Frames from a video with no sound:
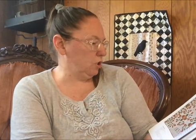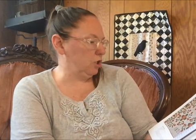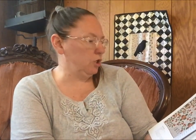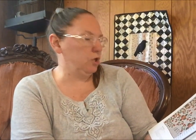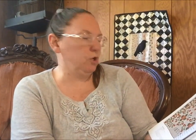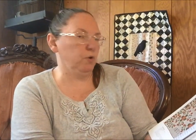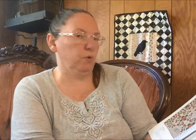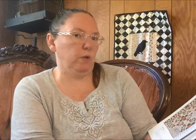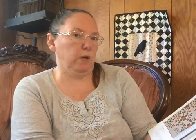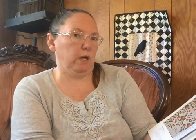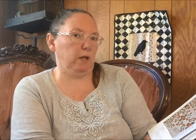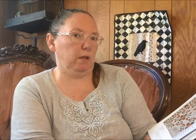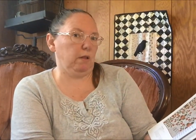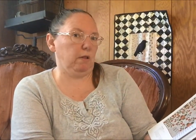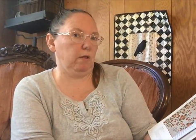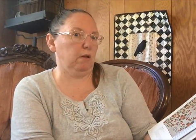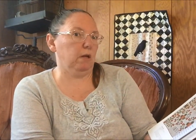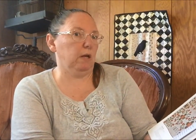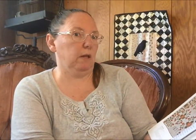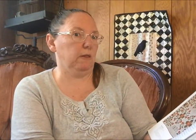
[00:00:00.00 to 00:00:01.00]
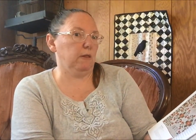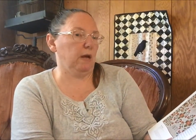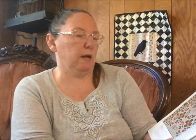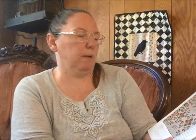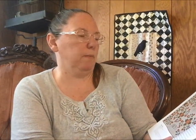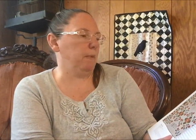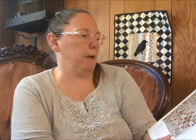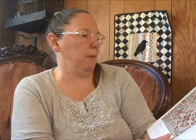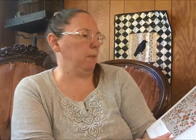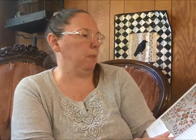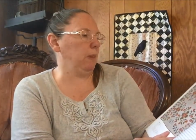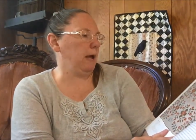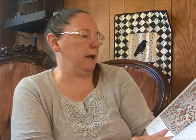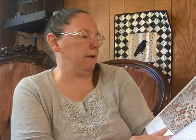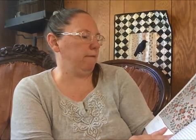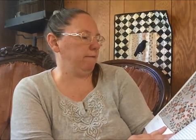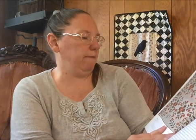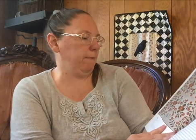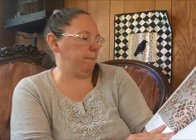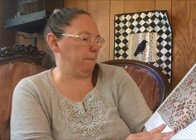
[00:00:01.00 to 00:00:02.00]
to do this to get that in my
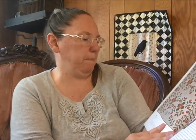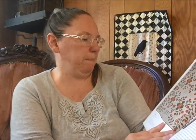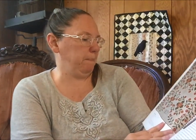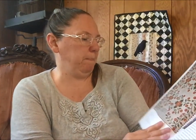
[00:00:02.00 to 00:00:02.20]
life.